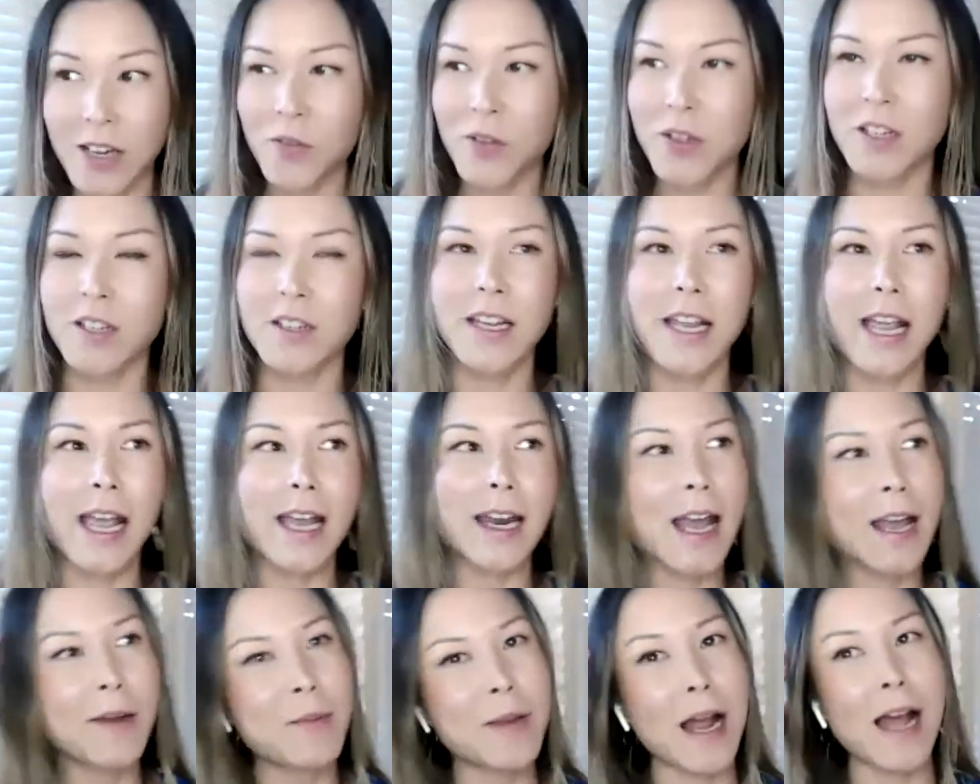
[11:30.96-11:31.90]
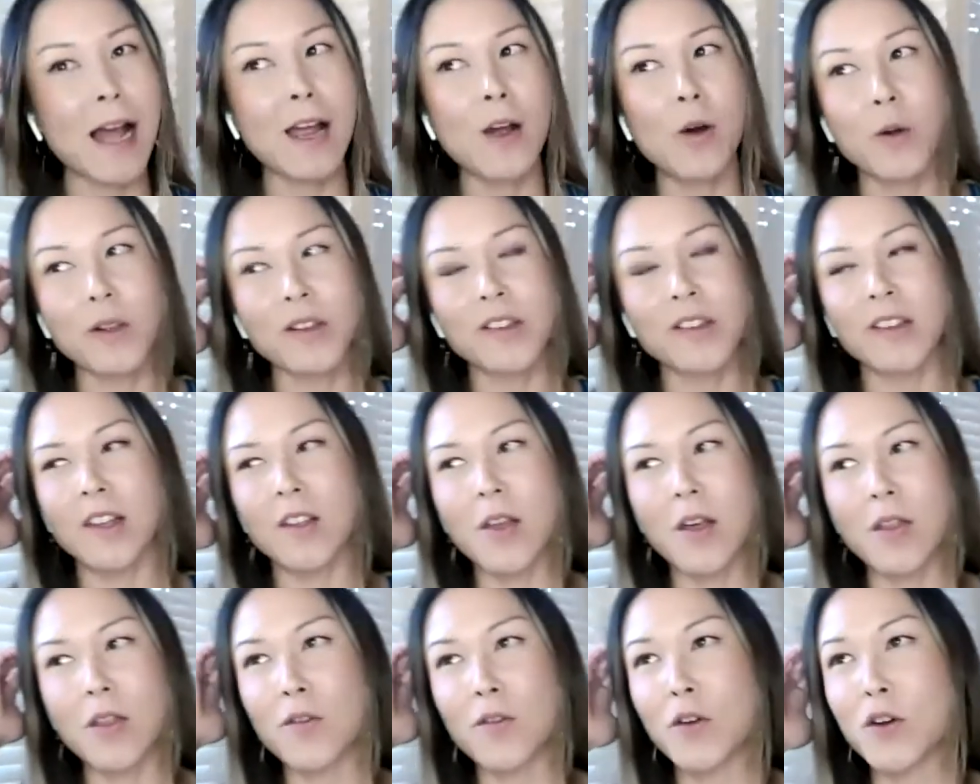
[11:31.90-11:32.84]
definitely. And, and I mean, I always say
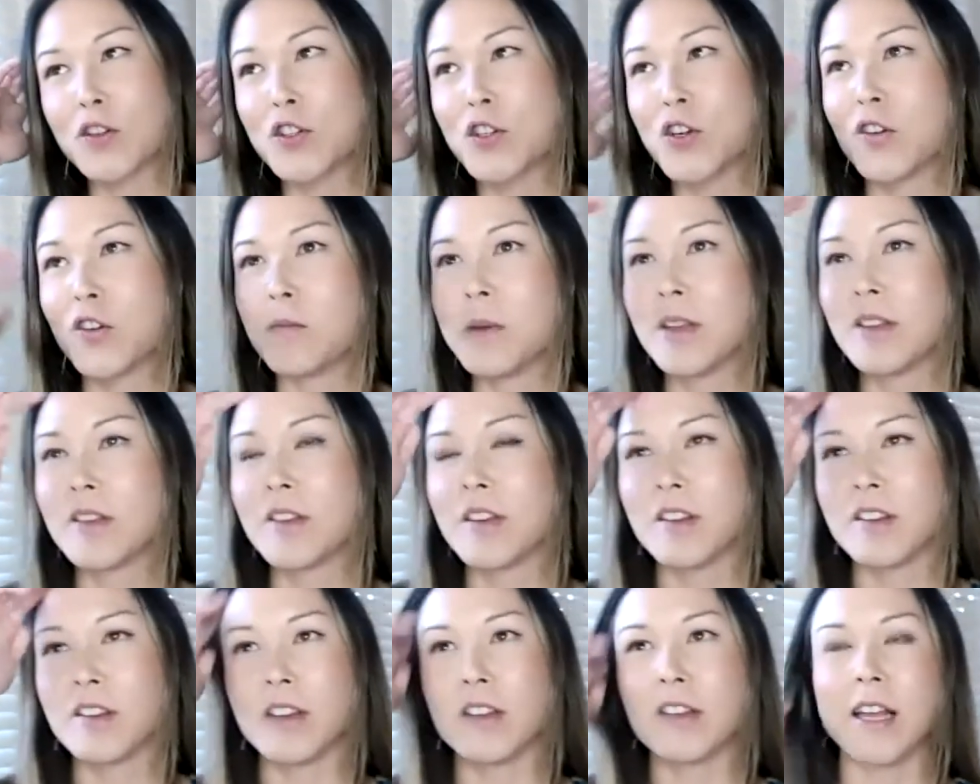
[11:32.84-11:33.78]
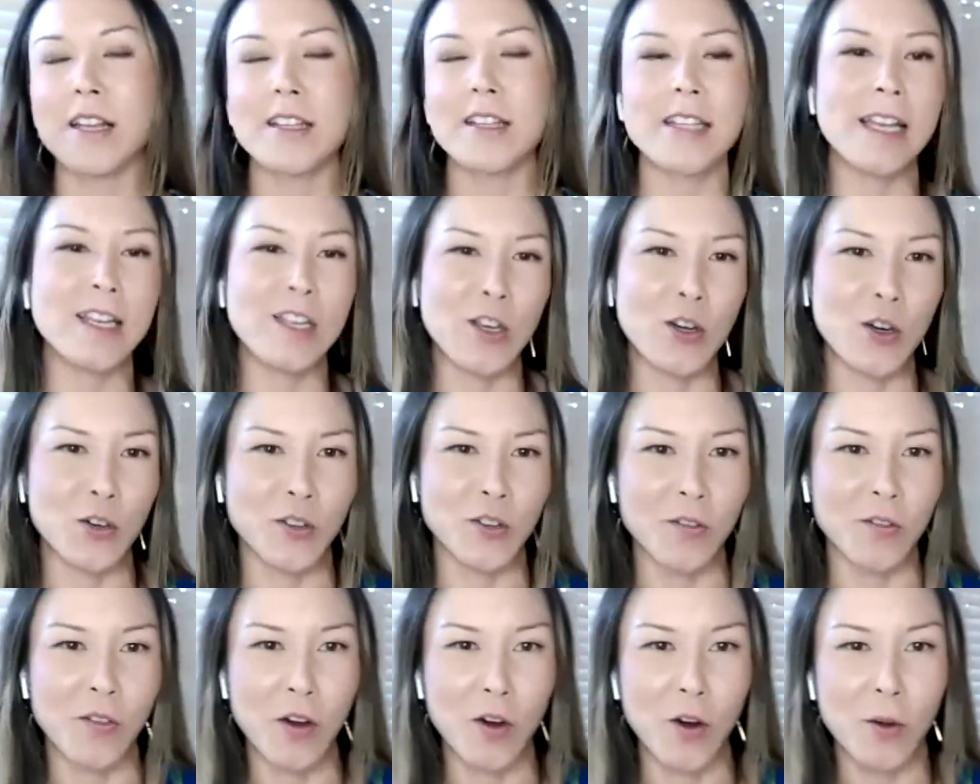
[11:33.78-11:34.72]
that the first year of business is like 10 years
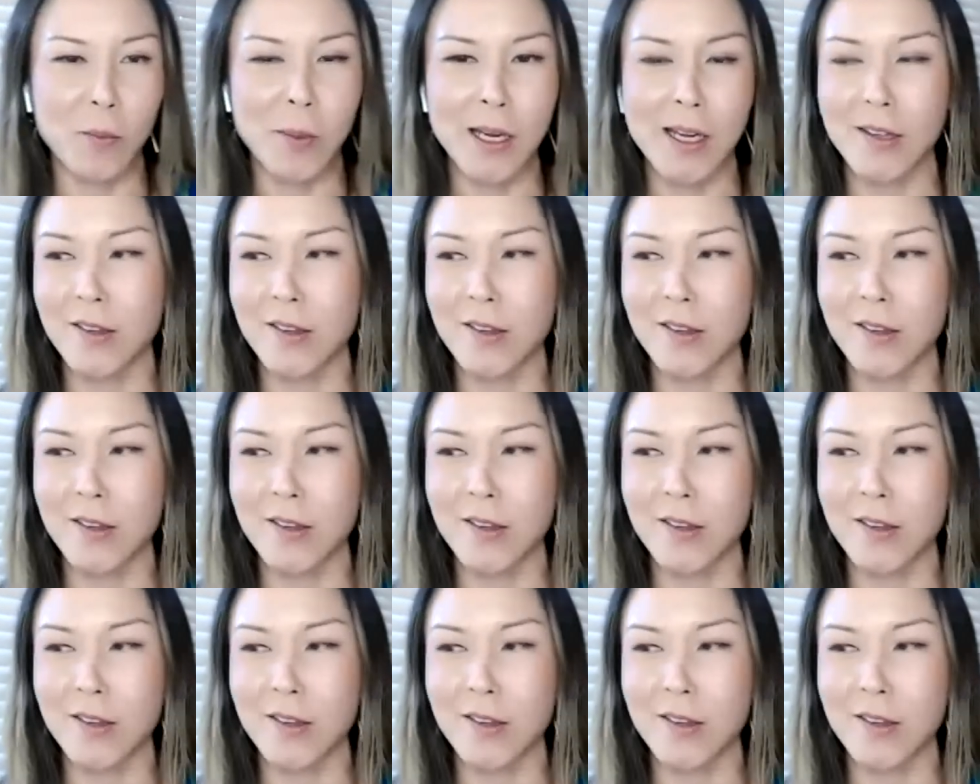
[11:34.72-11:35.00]
of therapy.